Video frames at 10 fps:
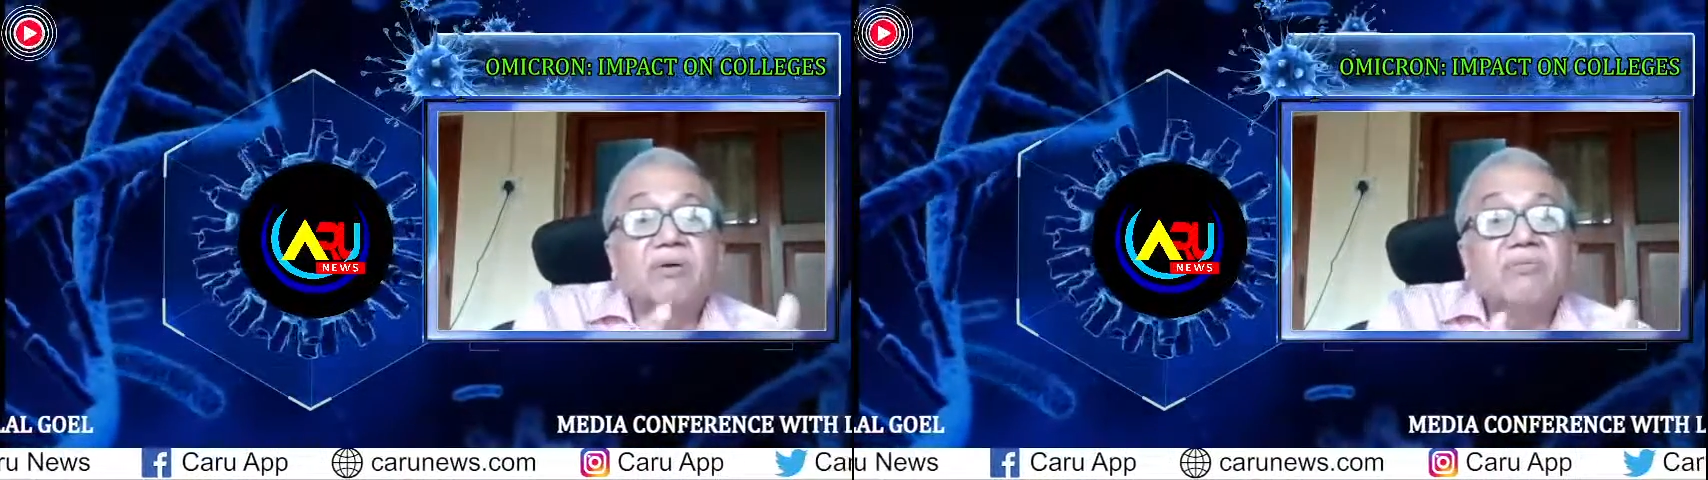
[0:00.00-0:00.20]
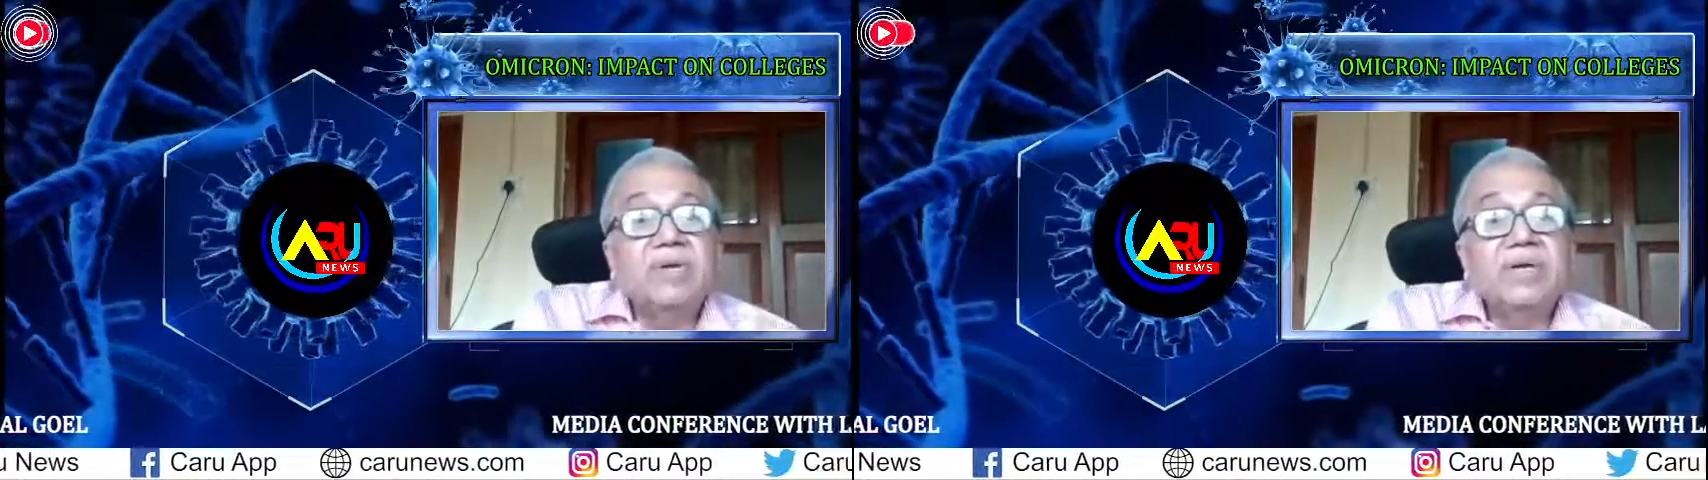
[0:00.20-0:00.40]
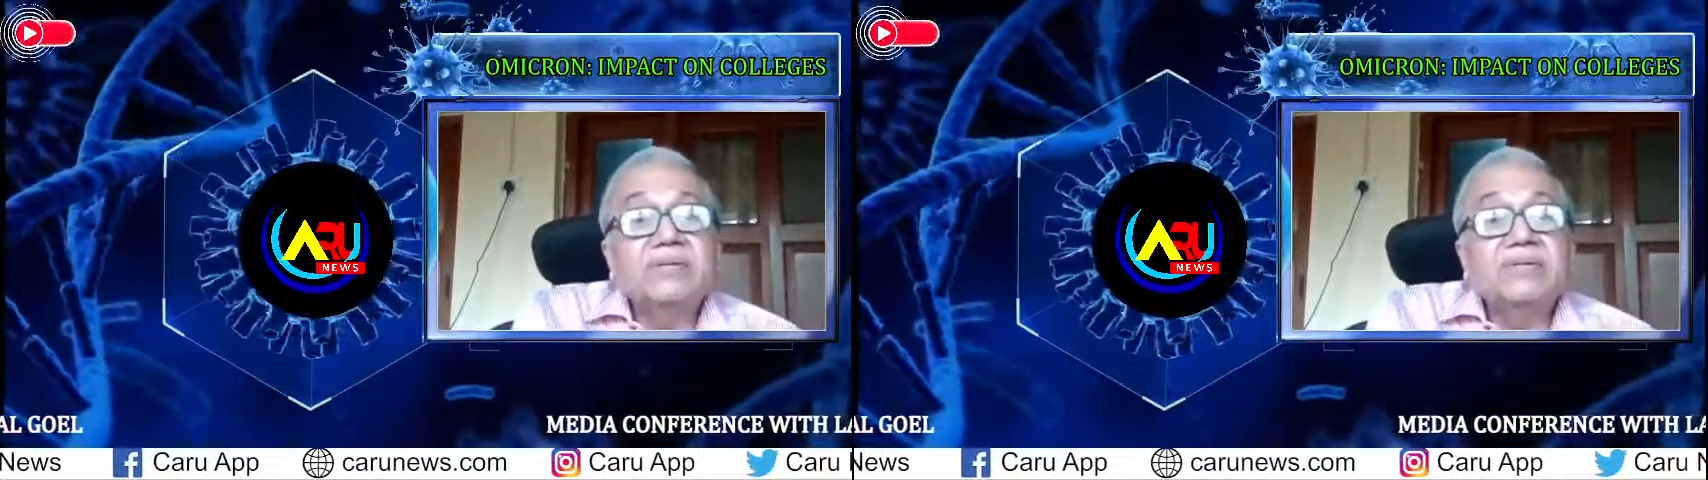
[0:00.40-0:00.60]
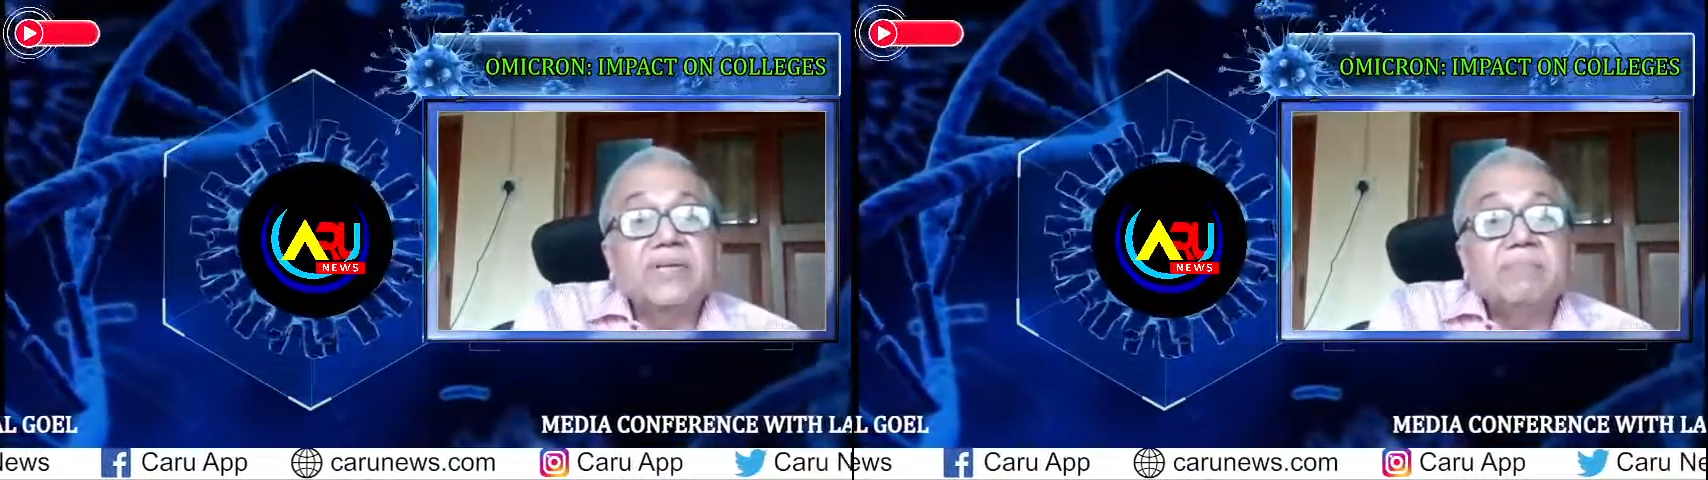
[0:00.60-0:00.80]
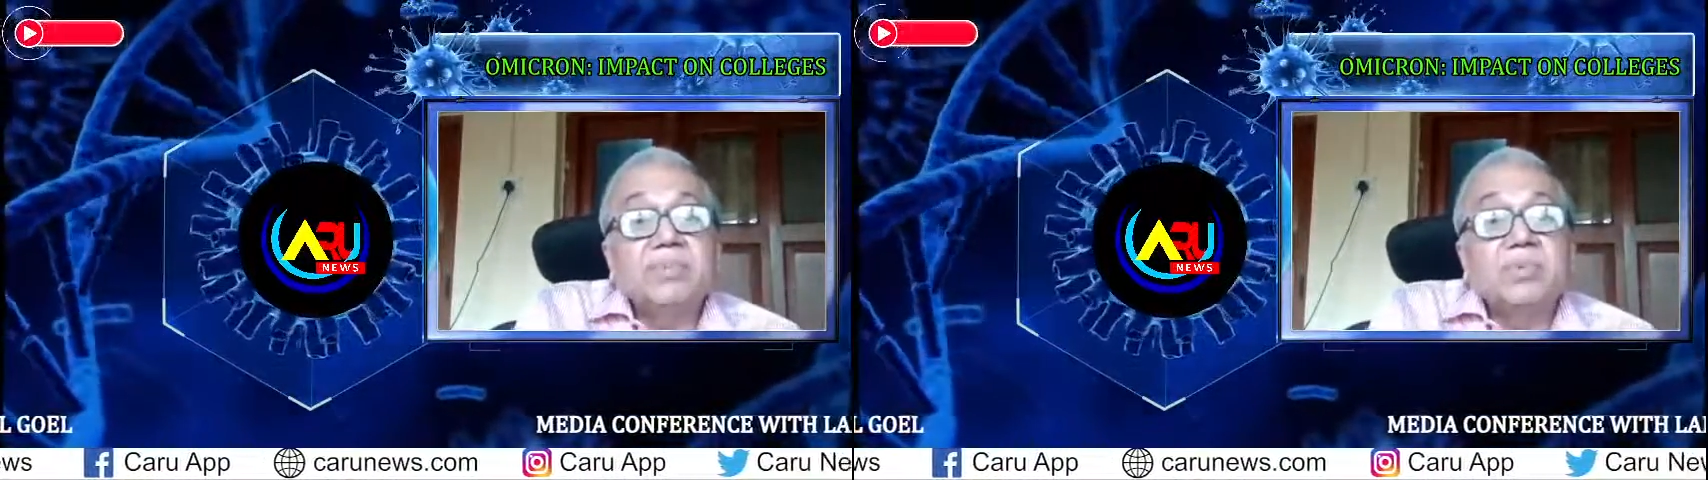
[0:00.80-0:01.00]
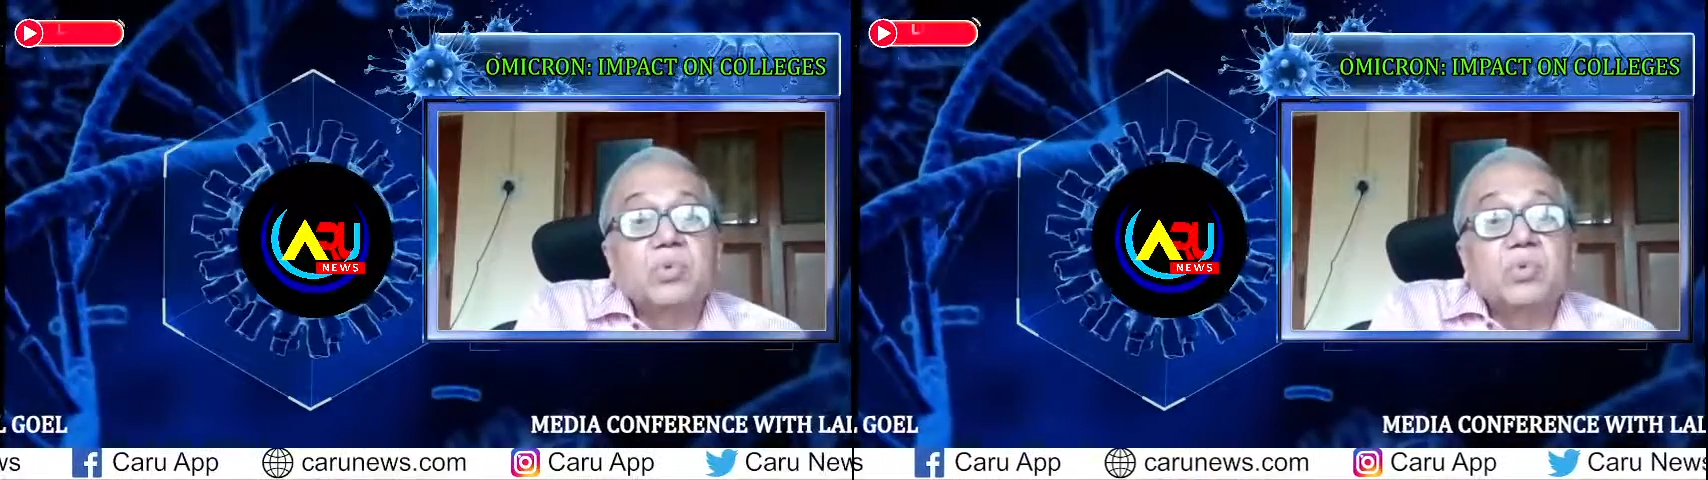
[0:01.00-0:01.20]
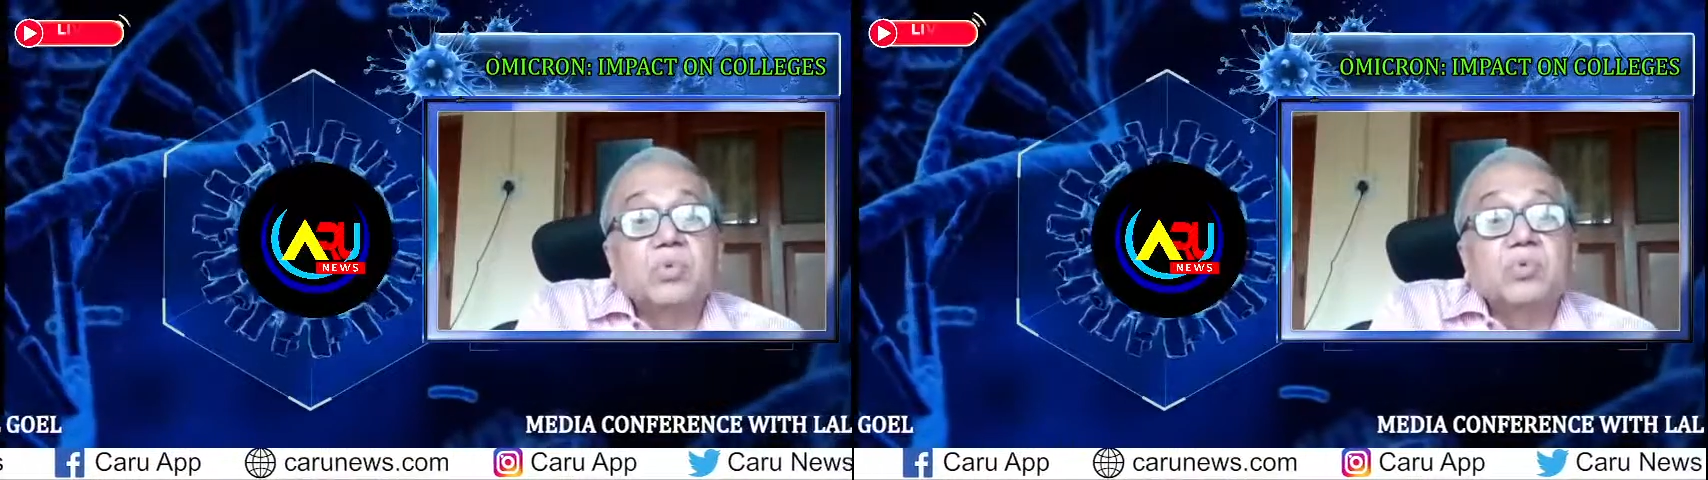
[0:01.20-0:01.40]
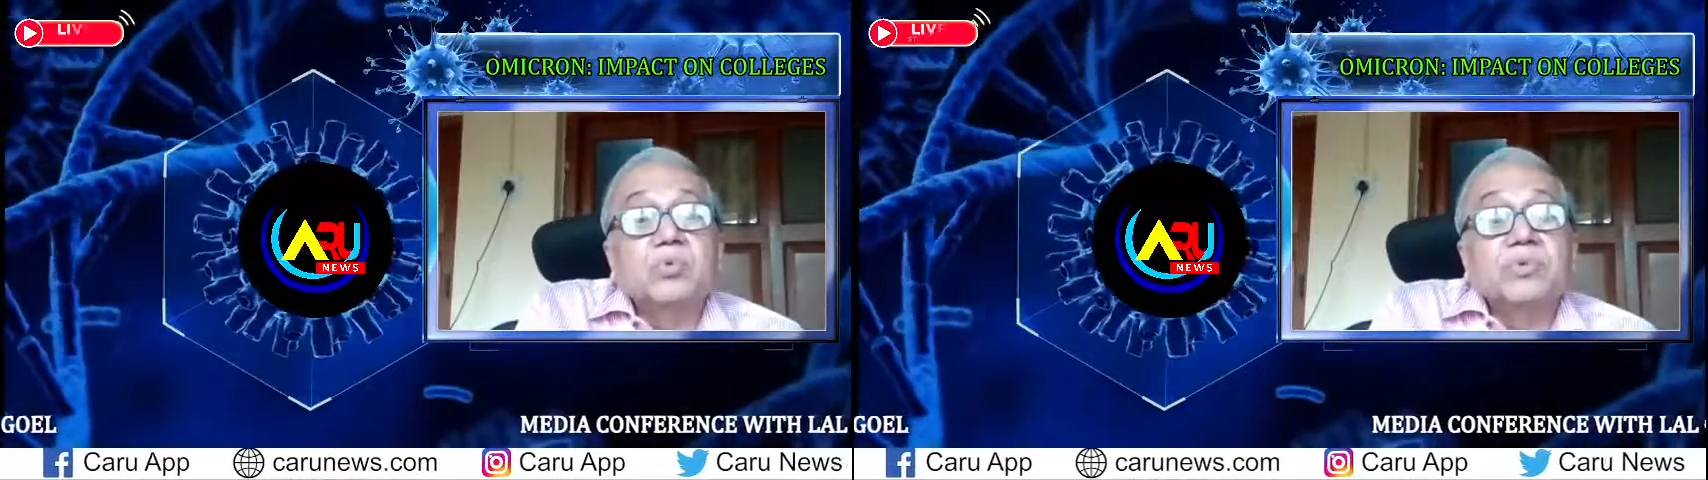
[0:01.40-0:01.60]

we seem to